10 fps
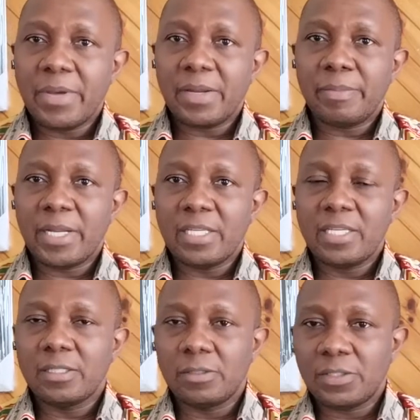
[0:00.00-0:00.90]
many
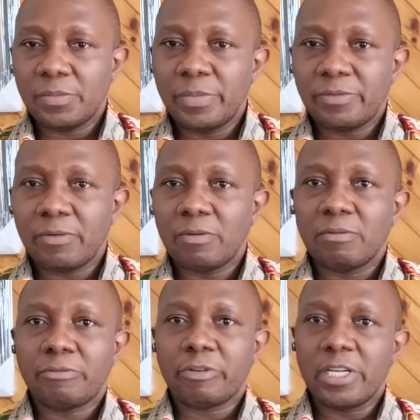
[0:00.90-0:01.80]
years
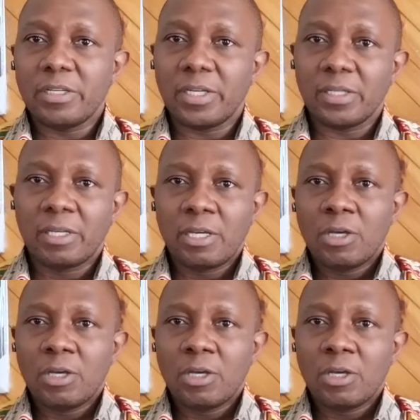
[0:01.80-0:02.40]
before Freire